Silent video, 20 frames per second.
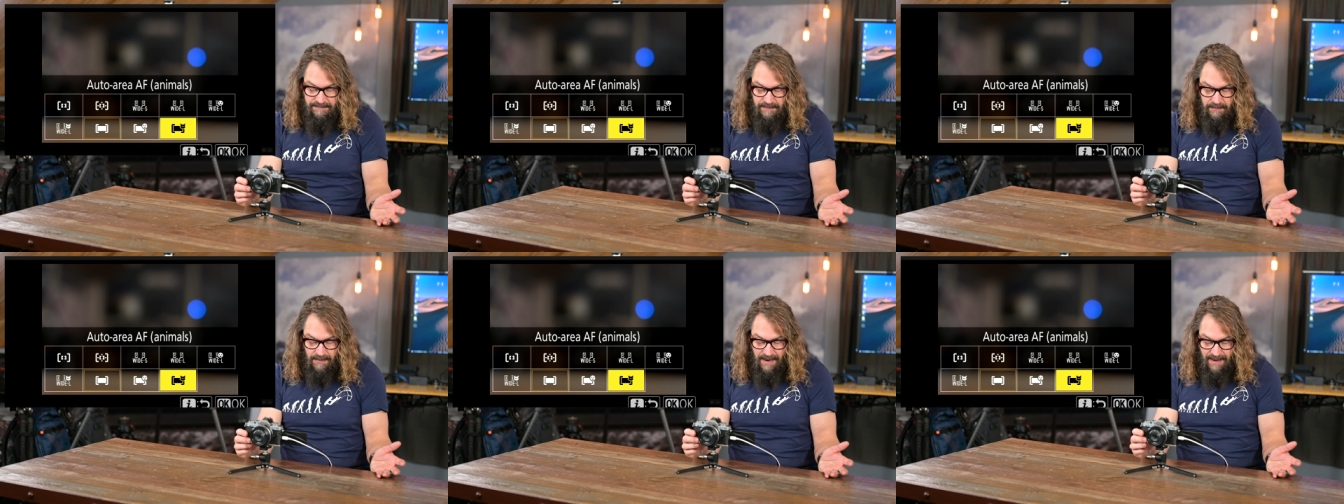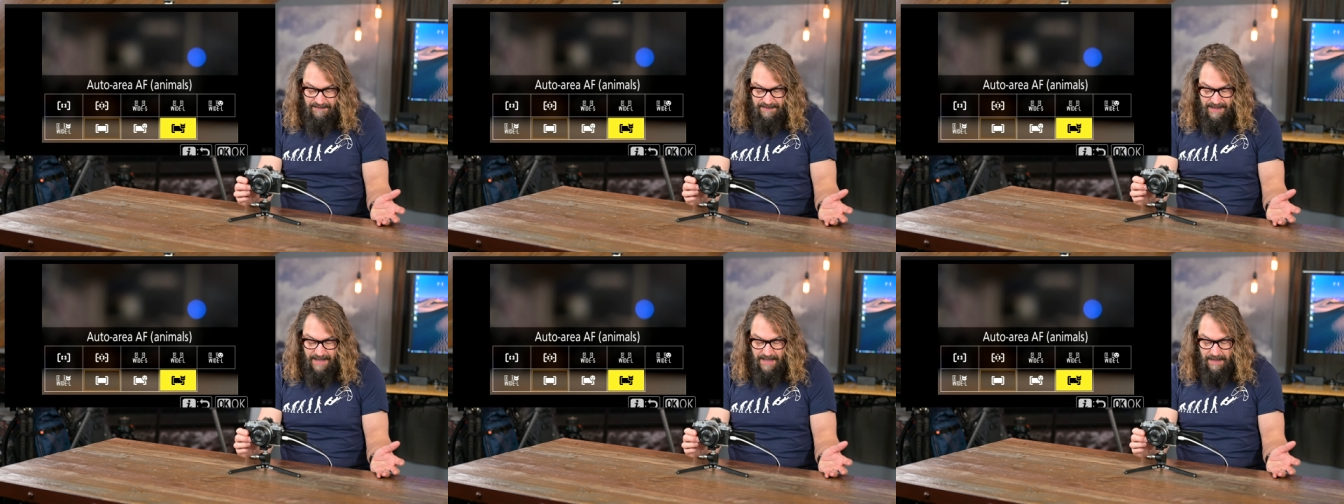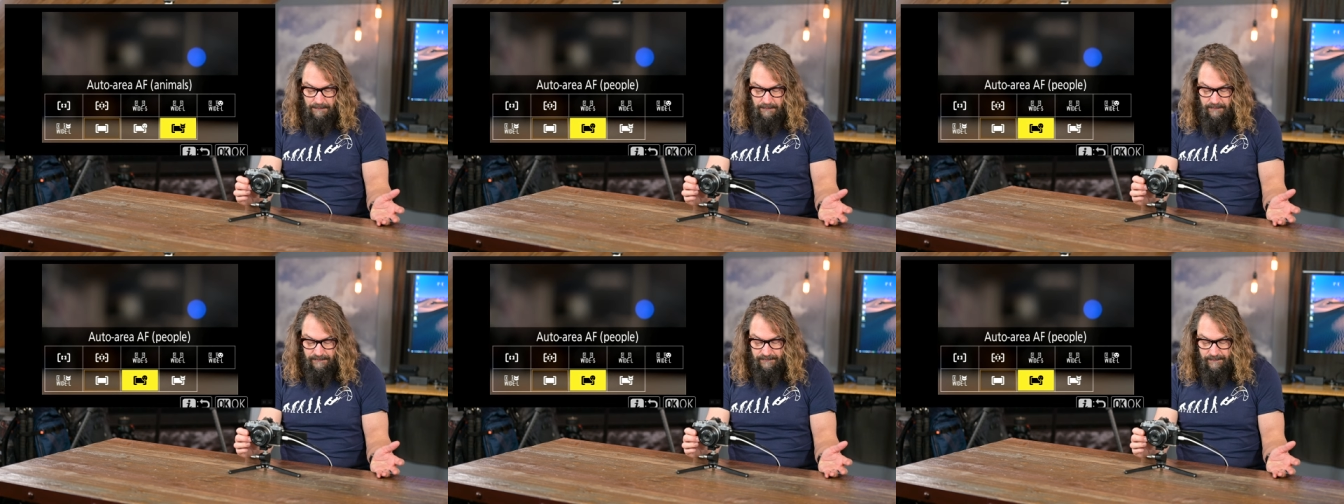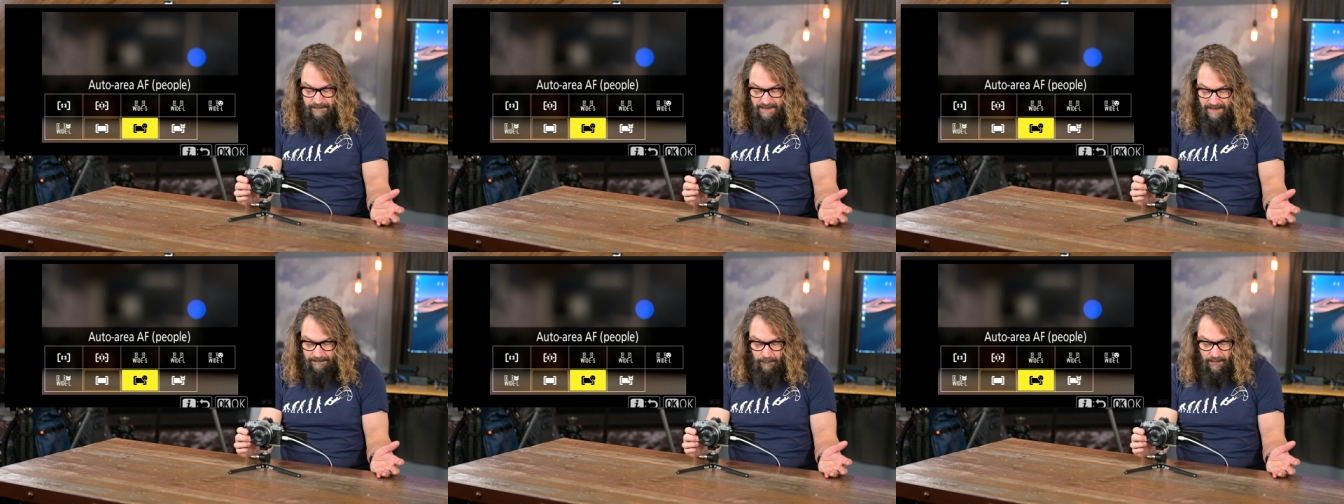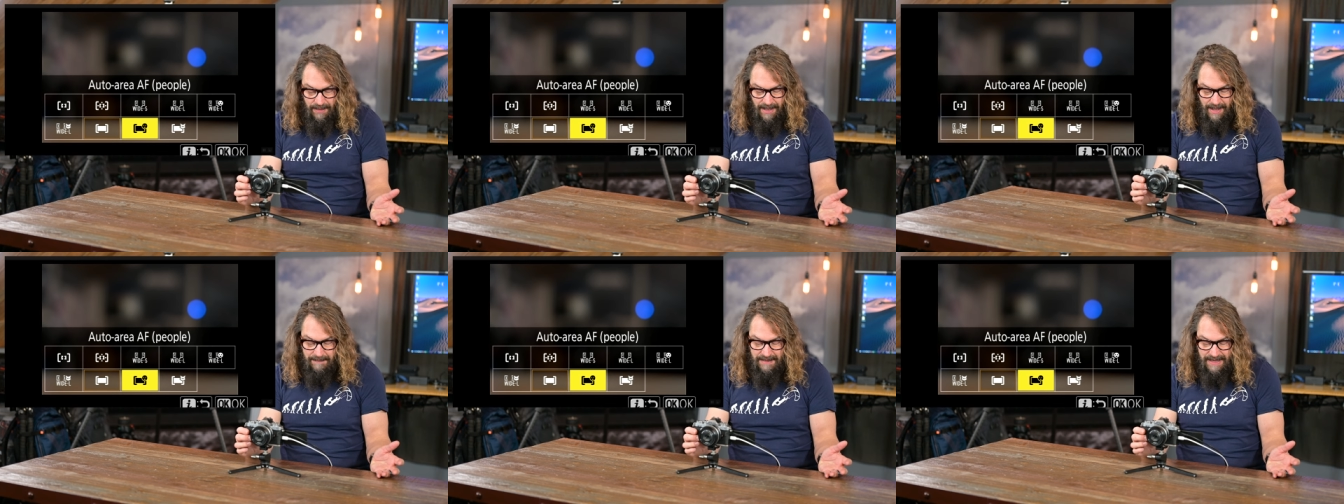photographing animals.
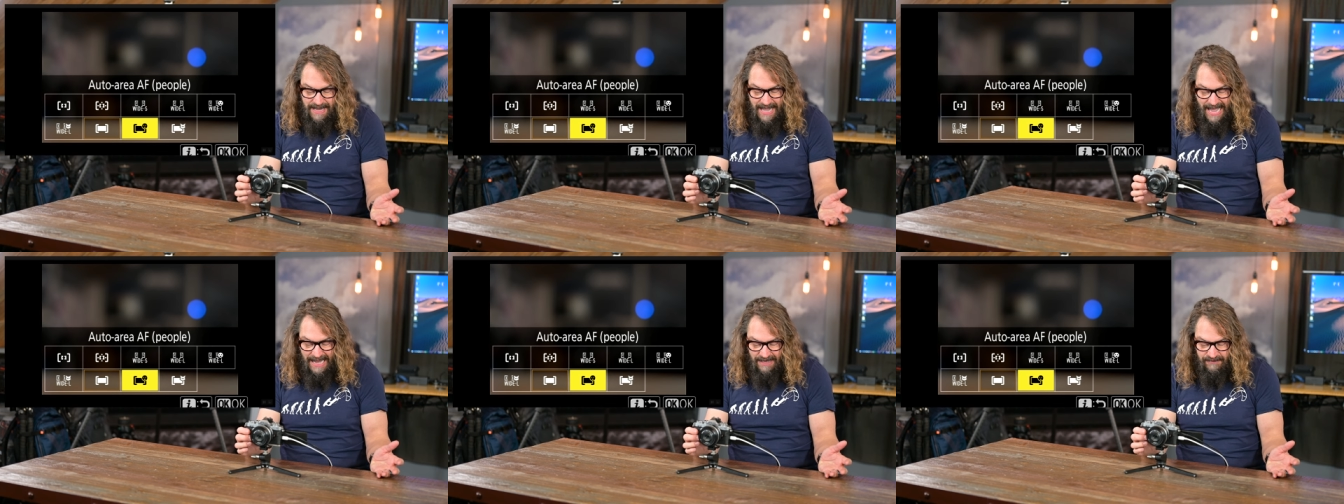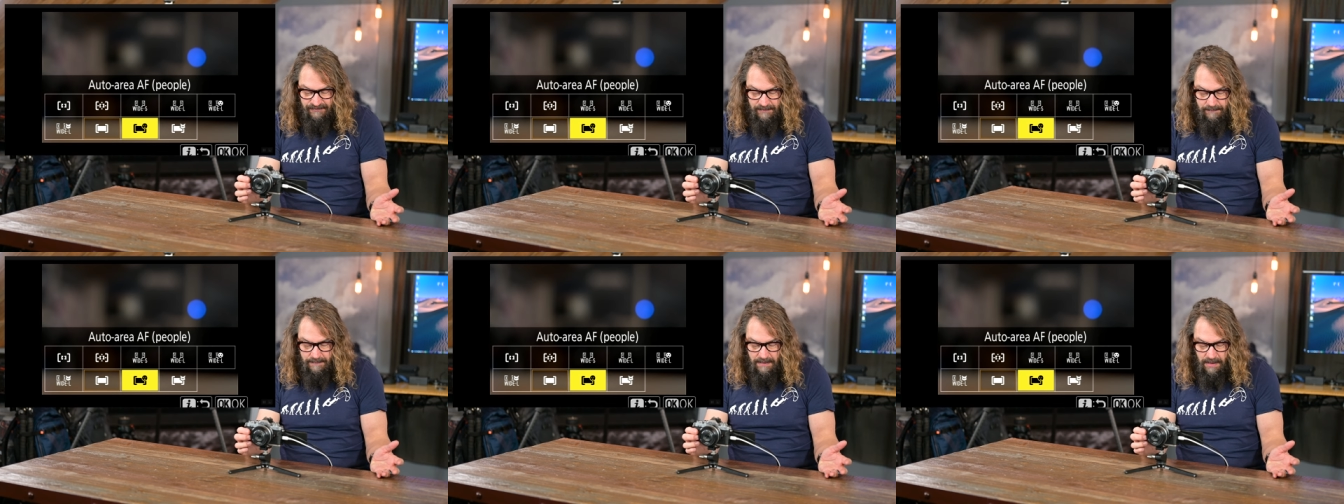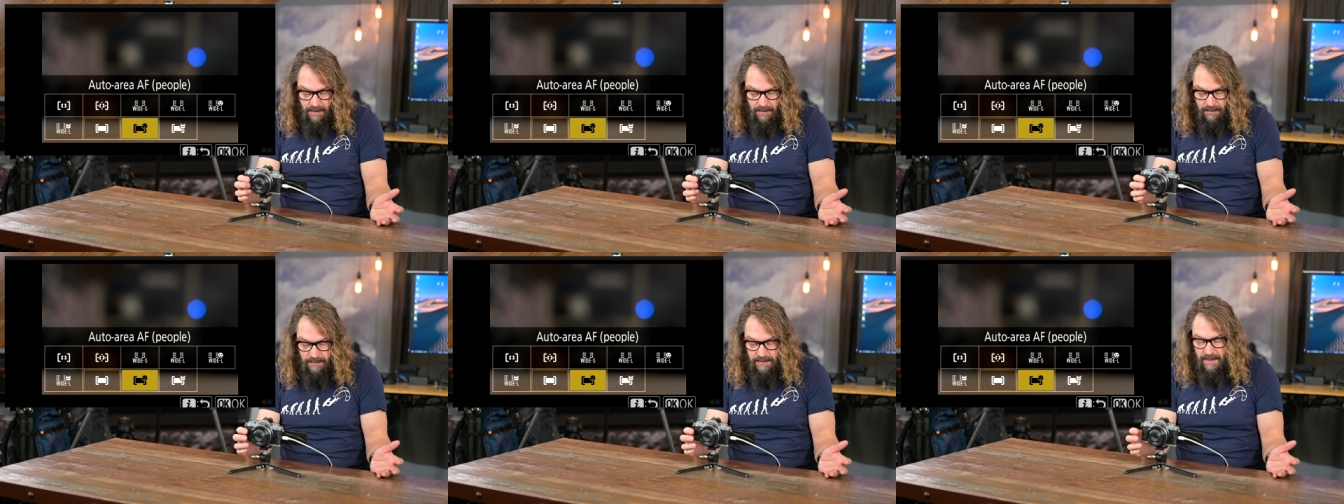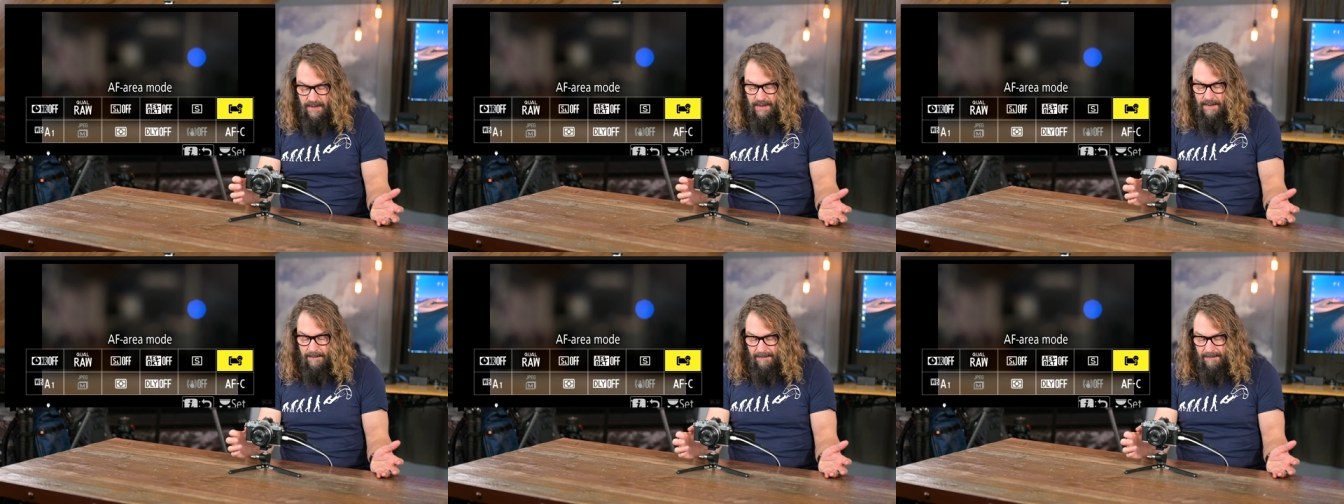When I'm in action mode,